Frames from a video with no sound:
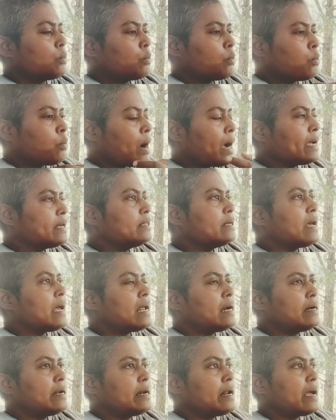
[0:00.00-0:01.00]
why the
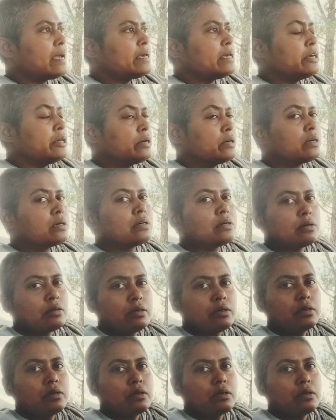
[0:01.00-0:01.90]
hell did i hear